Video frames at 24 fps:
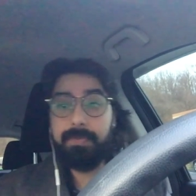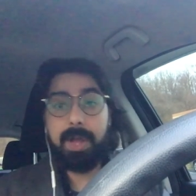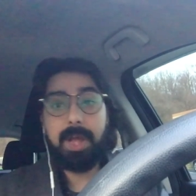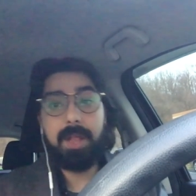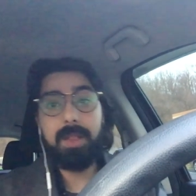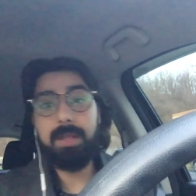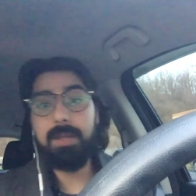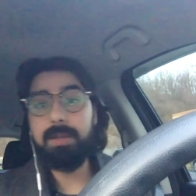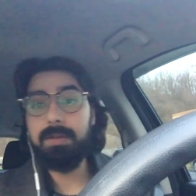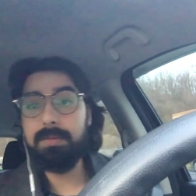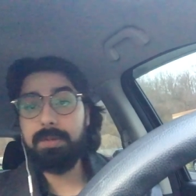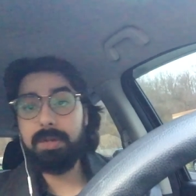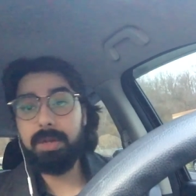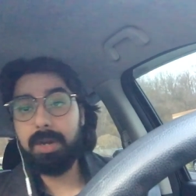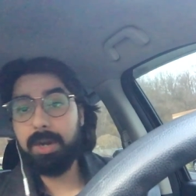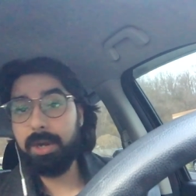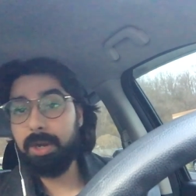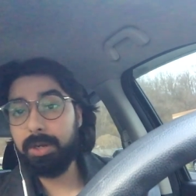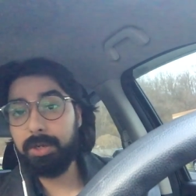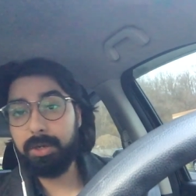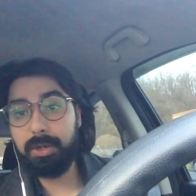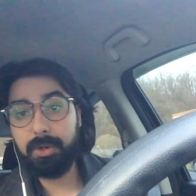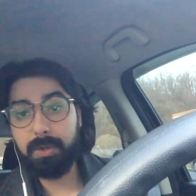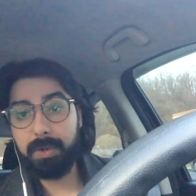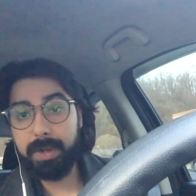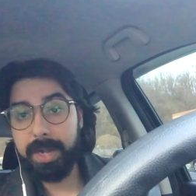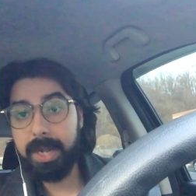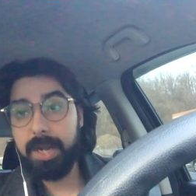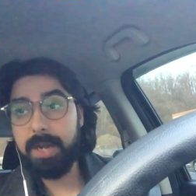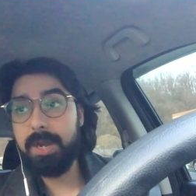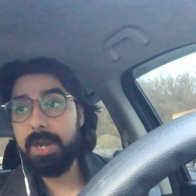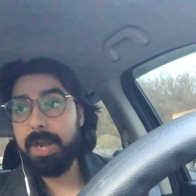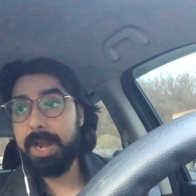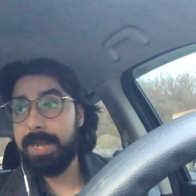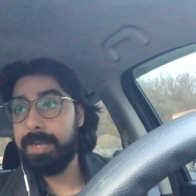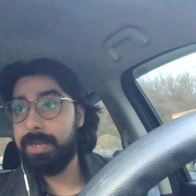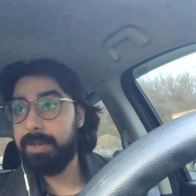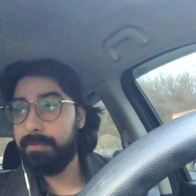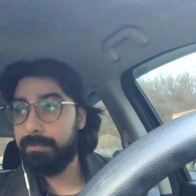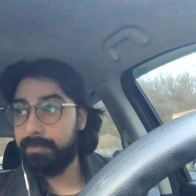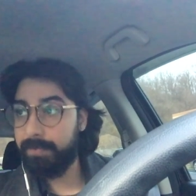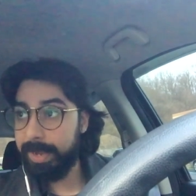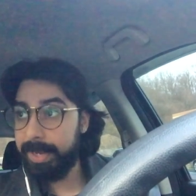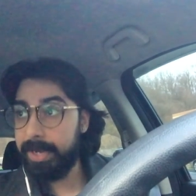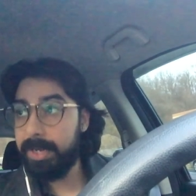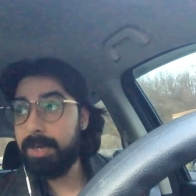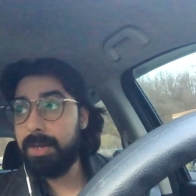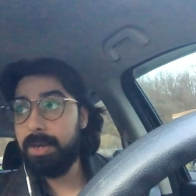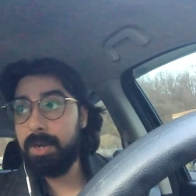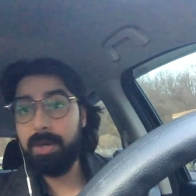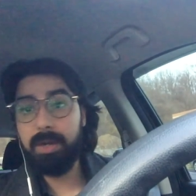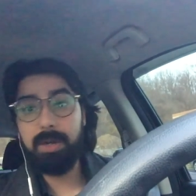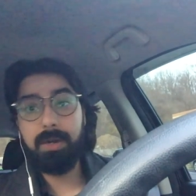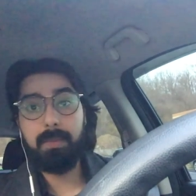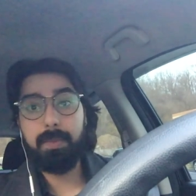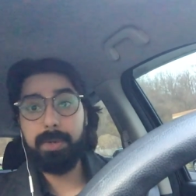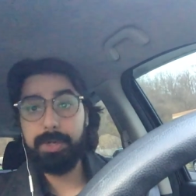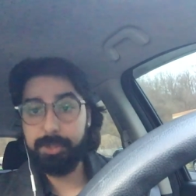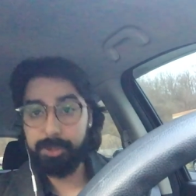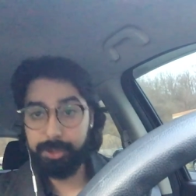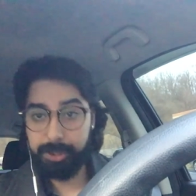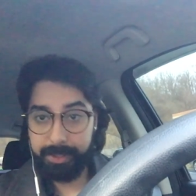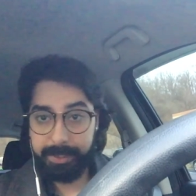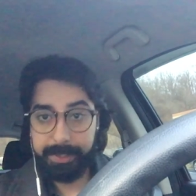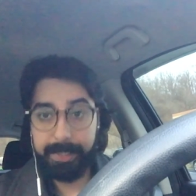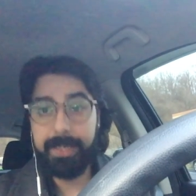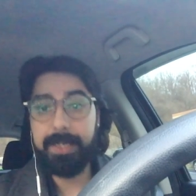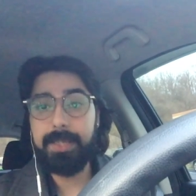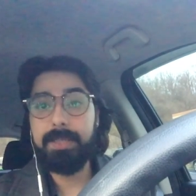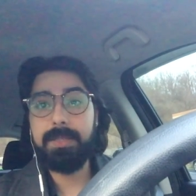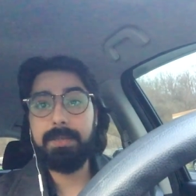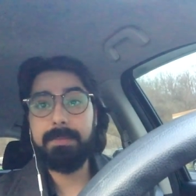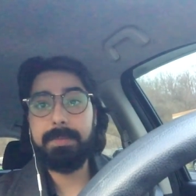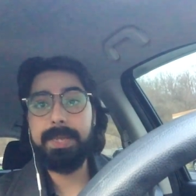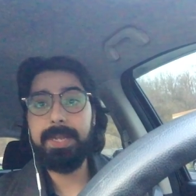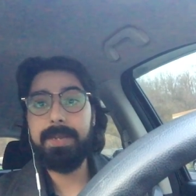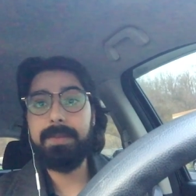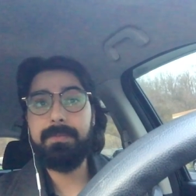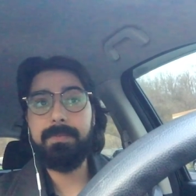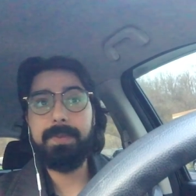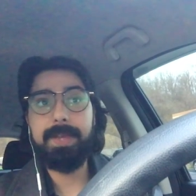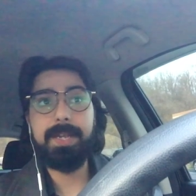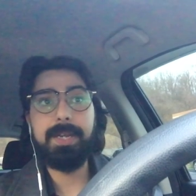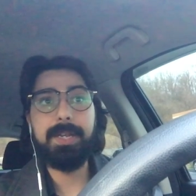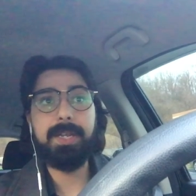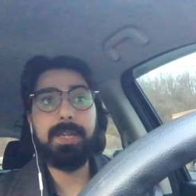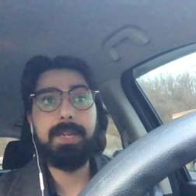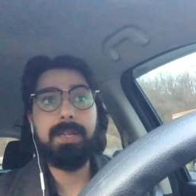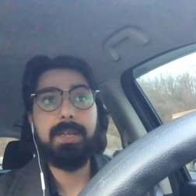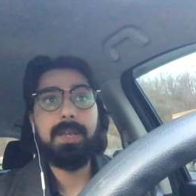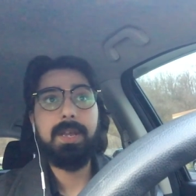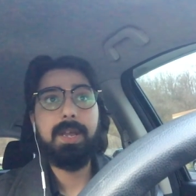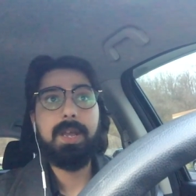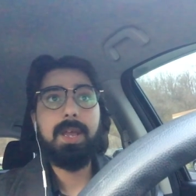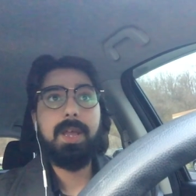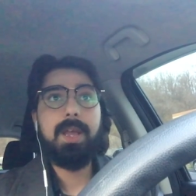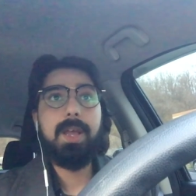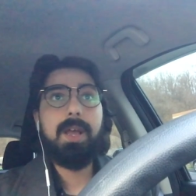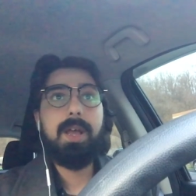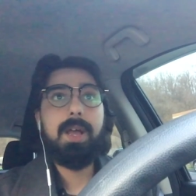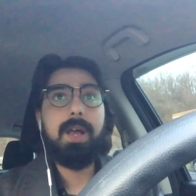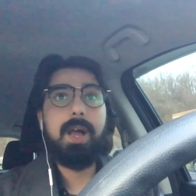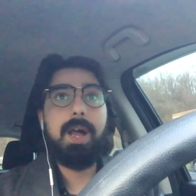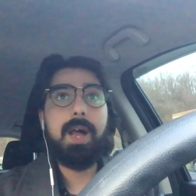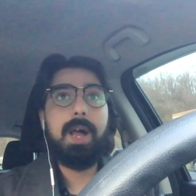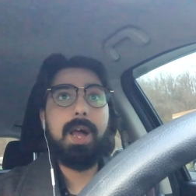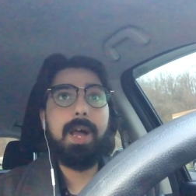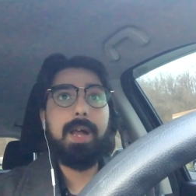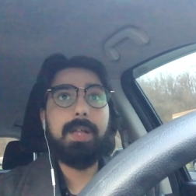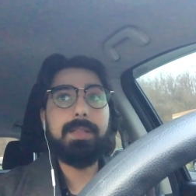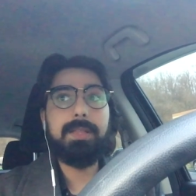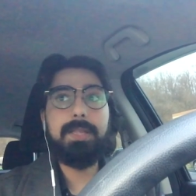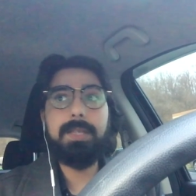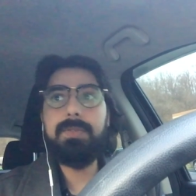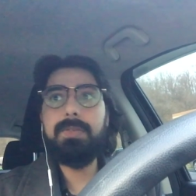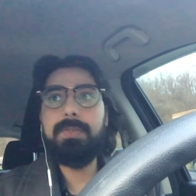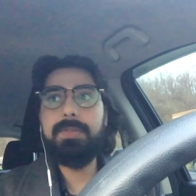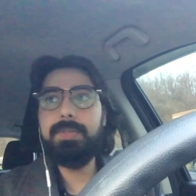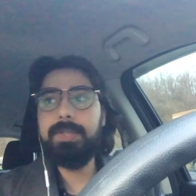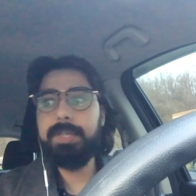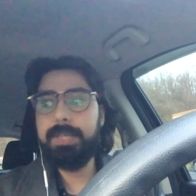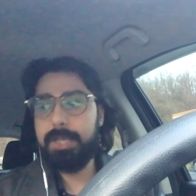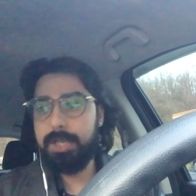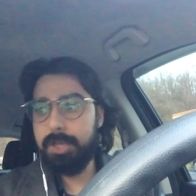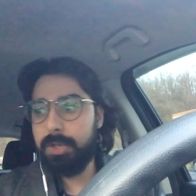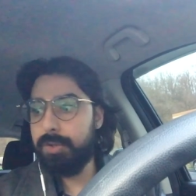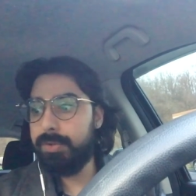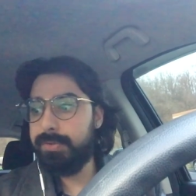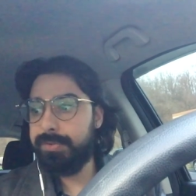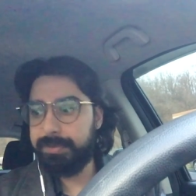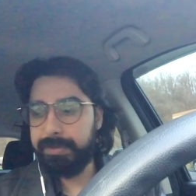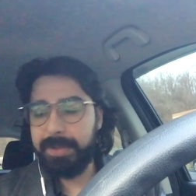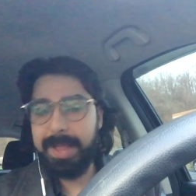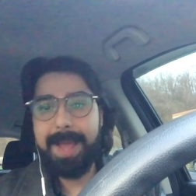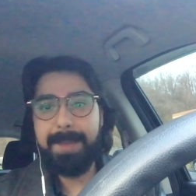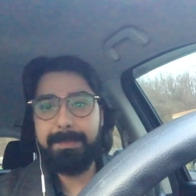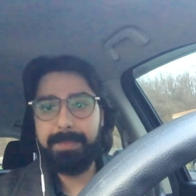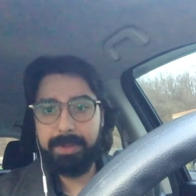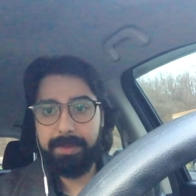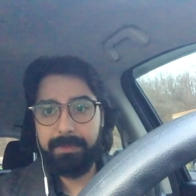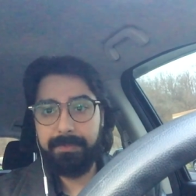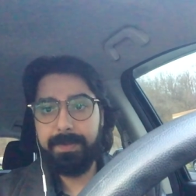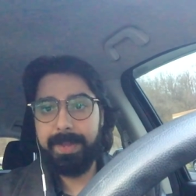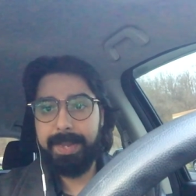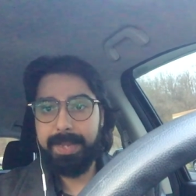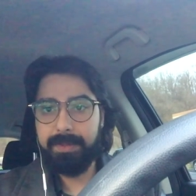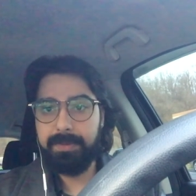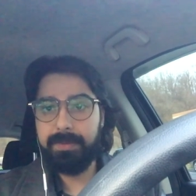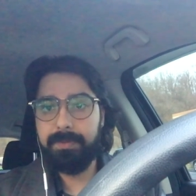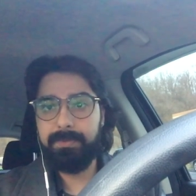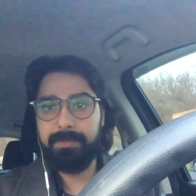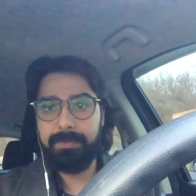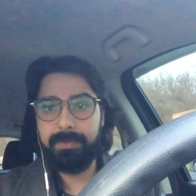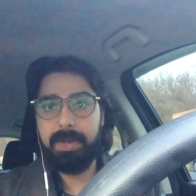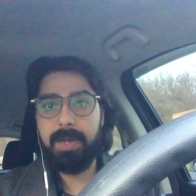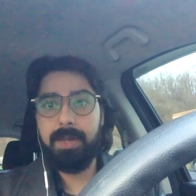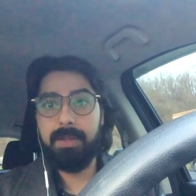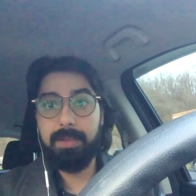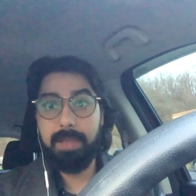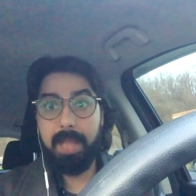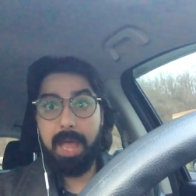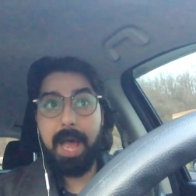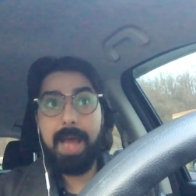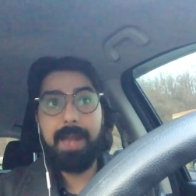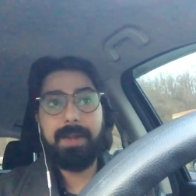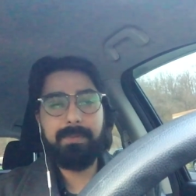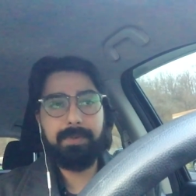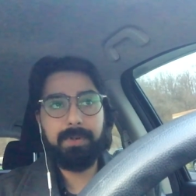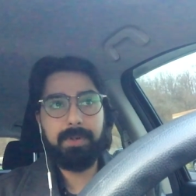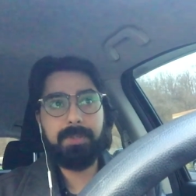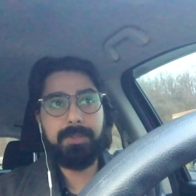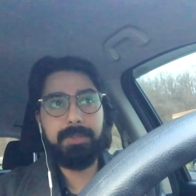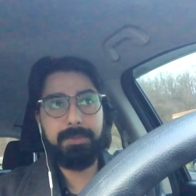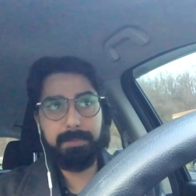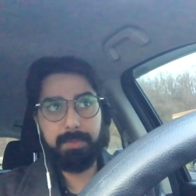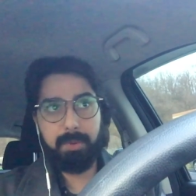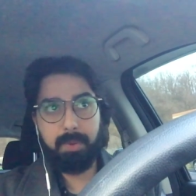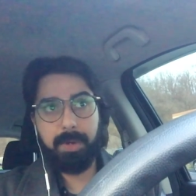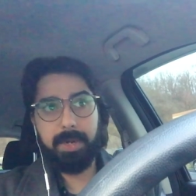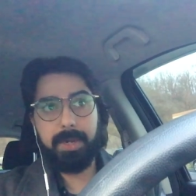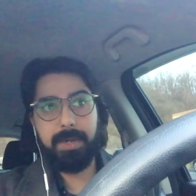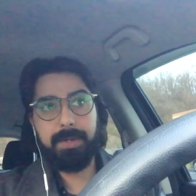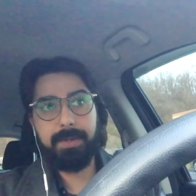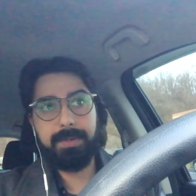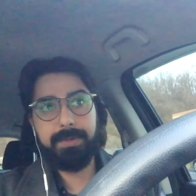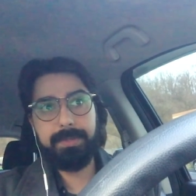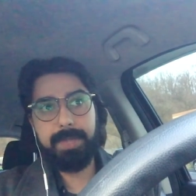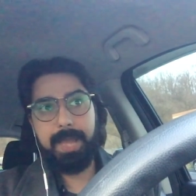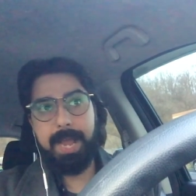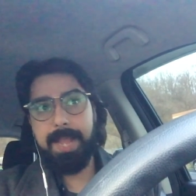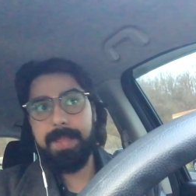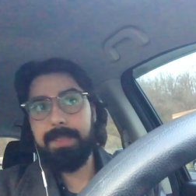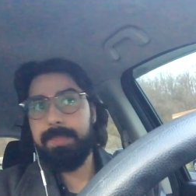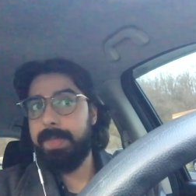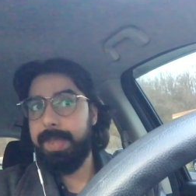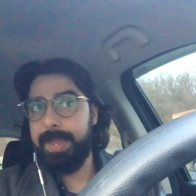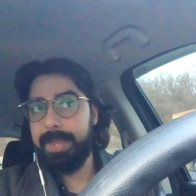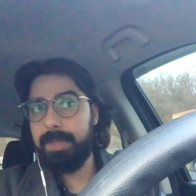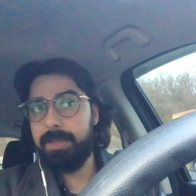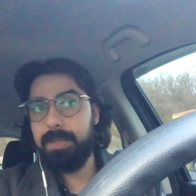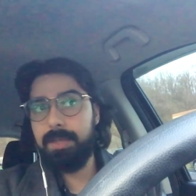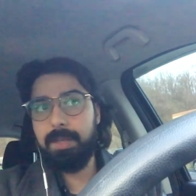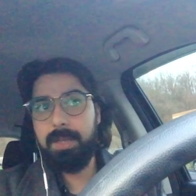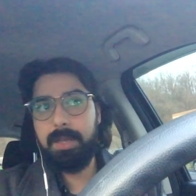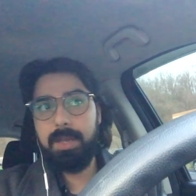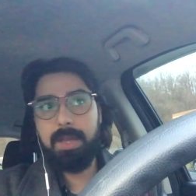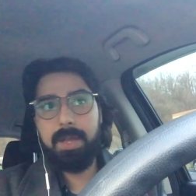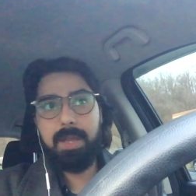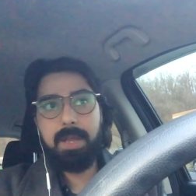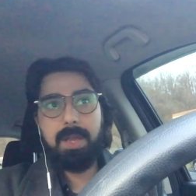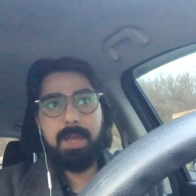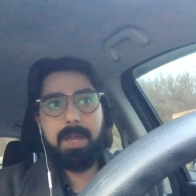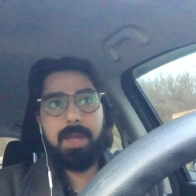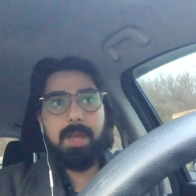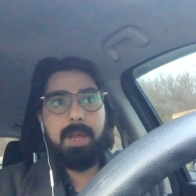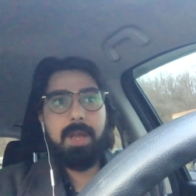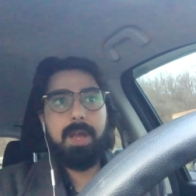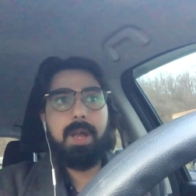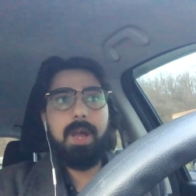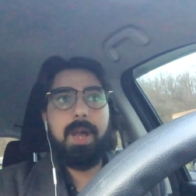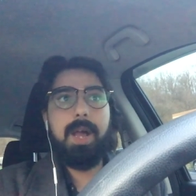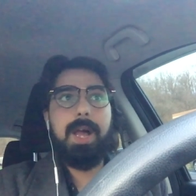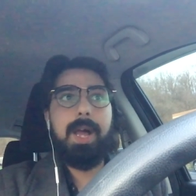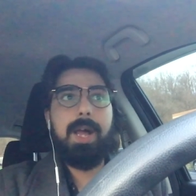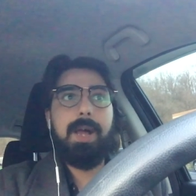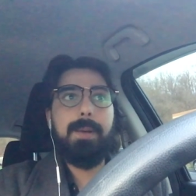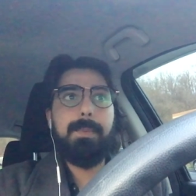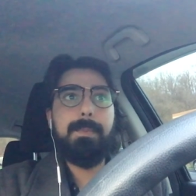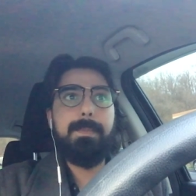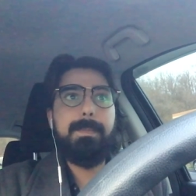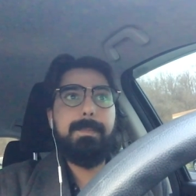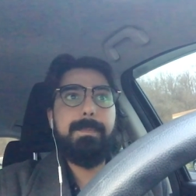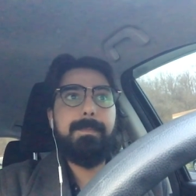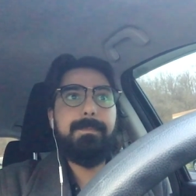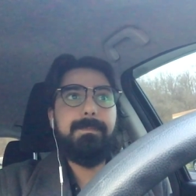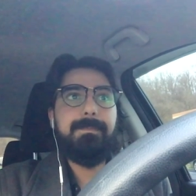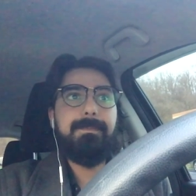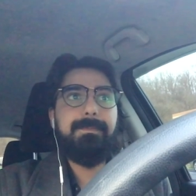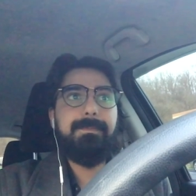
followed her career and defended her when she needed to be defended, uh, this is a huge slap in the face of a lot of her supporters, I think. Um,